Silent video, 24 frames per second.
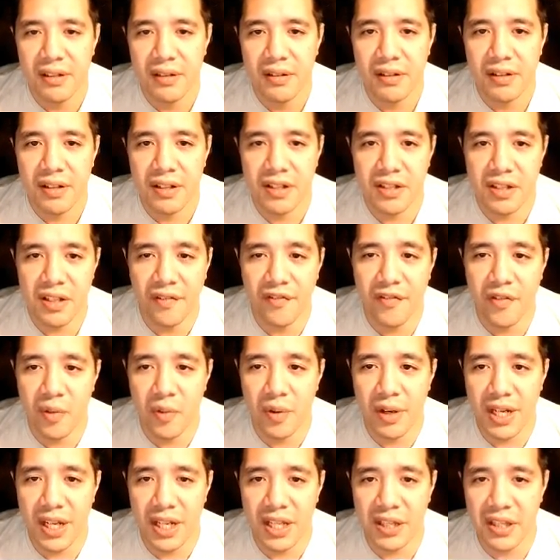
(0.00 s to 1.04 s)
Except for when
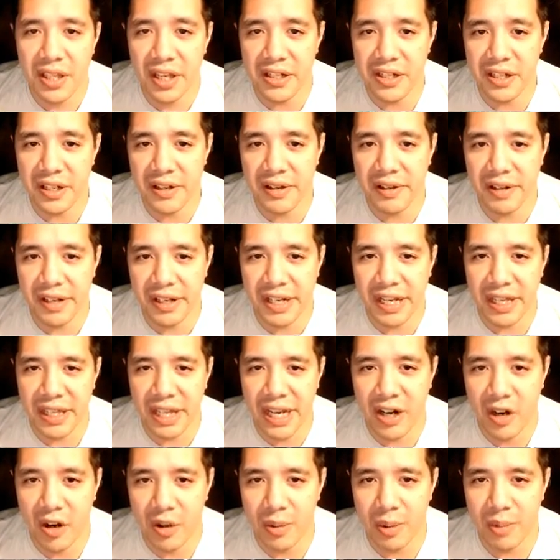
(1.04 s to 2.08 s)
he doesn't get that
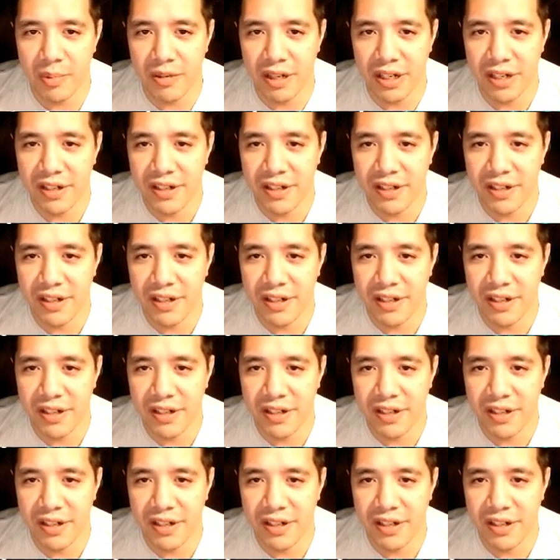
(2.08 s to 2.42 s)
armor break.